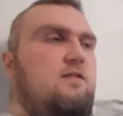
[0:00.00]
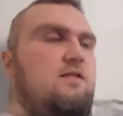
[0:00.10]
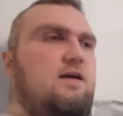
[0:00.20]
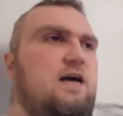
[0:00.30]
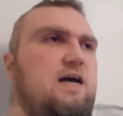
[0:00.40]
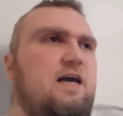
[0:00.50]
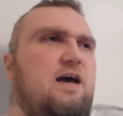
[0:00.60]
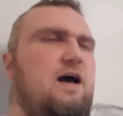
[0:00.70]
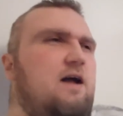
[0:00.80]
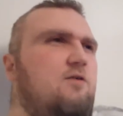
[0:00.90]
like I
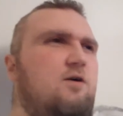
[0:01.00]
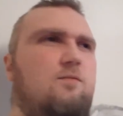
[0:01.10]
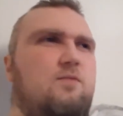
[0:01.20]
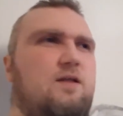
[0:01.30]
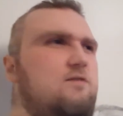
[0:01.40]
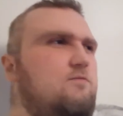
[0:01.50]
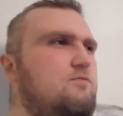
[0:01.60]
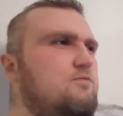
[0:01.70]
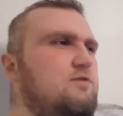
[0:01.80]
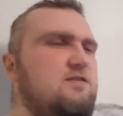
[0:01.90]
get I don't know like
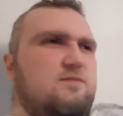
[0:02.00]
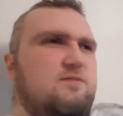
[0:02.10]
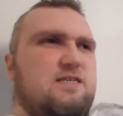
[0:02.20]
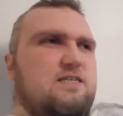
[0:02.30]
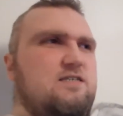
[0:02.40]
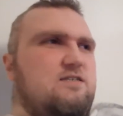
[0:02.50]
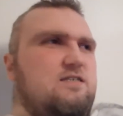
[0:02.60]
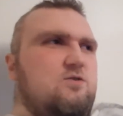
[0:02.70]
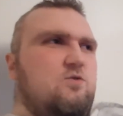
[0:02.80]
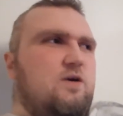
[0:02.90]
recently I just
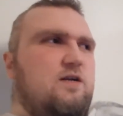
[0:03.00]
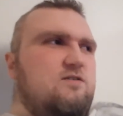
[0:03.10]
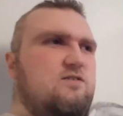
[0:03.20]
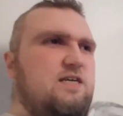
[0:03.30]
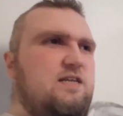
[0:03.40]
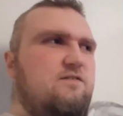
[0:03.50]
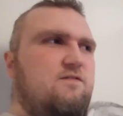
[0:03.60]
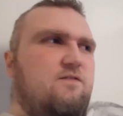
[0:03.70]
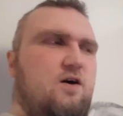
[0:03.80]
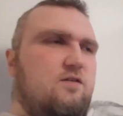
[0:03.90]
didn't quite understand the
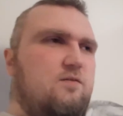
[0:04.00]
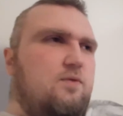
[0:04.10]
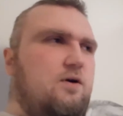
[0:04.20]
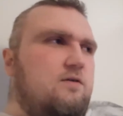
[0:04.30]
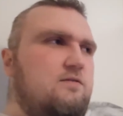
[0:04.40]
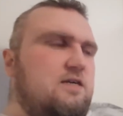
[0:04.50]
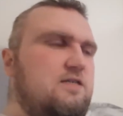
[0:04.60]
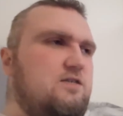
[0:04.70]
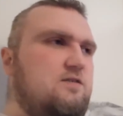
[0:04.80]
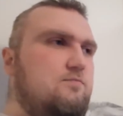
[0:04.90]
father part and that
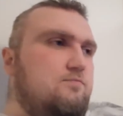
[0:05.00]
just